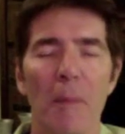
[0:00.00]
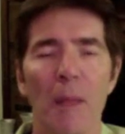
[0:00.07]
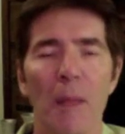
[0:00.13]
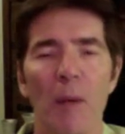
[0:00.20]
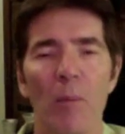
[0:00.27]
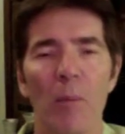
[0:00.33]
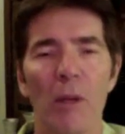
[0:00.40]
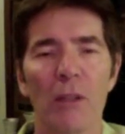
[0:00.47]

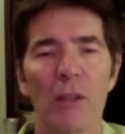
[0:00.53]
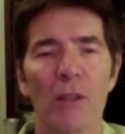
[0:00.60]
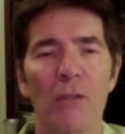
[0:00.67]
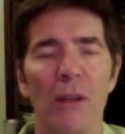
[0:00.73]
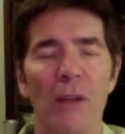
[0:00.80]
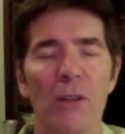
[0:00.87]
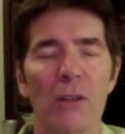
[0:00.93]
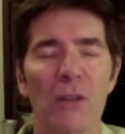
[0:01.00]
business
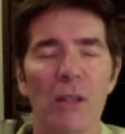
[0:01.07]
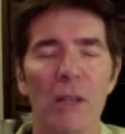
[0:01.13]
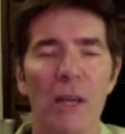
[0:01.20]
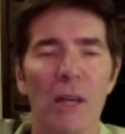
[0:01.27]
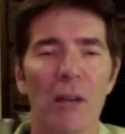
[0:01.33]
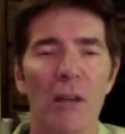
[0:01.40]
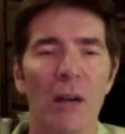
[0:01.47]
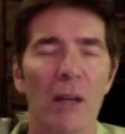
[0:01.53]
ventures
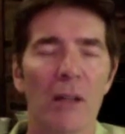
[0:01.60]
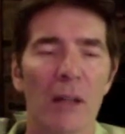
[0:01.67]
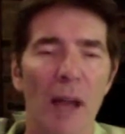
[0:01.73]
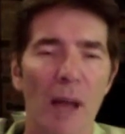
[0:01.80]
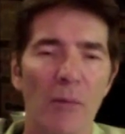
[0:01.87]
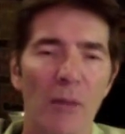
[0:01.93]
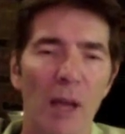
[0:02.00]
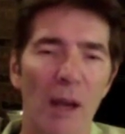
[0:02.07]
together. At
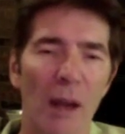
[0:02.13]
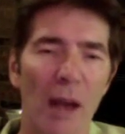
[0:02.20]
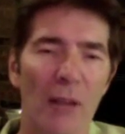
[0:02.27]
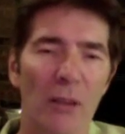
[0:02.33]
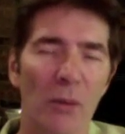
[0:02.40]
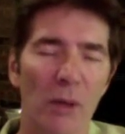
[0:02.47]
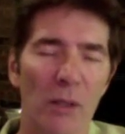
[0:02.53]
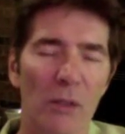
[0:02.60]
times I had
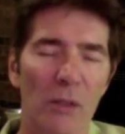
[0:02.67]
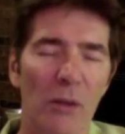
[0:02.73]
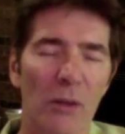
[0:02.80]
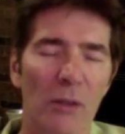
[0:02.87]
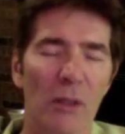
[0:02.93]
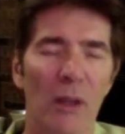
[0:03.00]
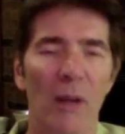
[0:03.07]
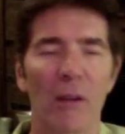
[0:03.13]
lots of
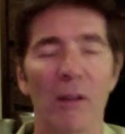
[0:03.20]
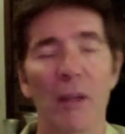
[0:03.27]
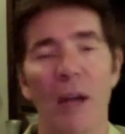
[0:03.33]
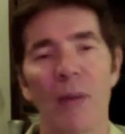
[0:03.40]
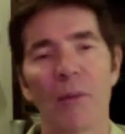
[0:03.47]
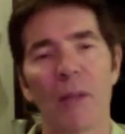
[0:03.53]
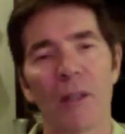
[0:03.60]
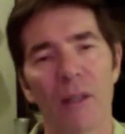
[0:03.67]
resources, at other
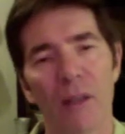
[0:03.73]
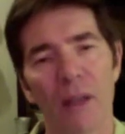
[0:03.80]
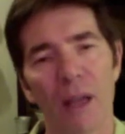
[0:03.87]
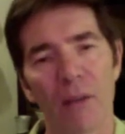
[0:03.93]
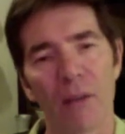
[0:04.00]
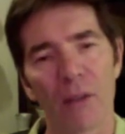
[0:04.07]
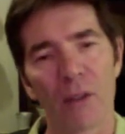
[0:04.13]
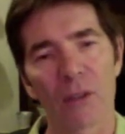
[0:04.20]
times I didn't
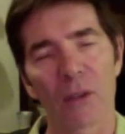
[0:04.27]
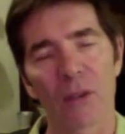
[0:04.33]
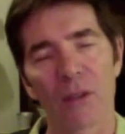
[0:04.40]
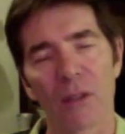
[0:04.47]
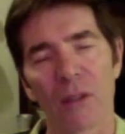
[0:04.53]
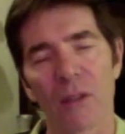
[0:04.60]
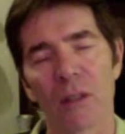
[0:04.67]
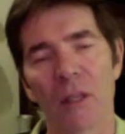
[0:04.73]
have
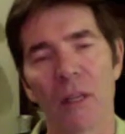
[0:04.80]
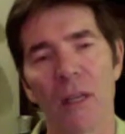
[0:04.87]
resources.